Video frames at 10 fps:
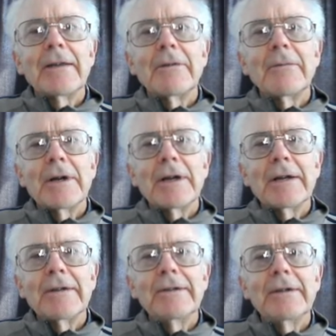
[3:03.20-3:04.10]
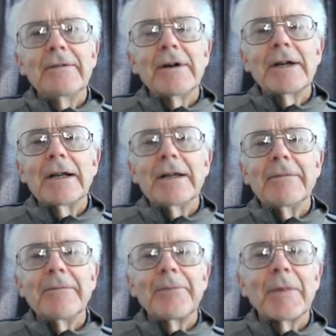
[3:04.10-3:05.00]
that one can see
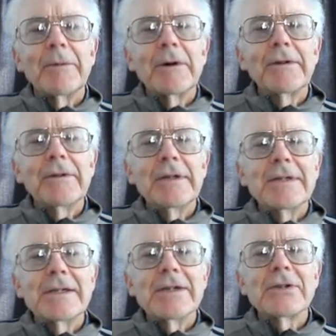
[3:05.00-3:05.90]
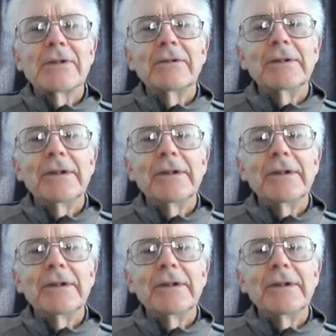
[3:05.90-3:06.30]
rightly. What is essential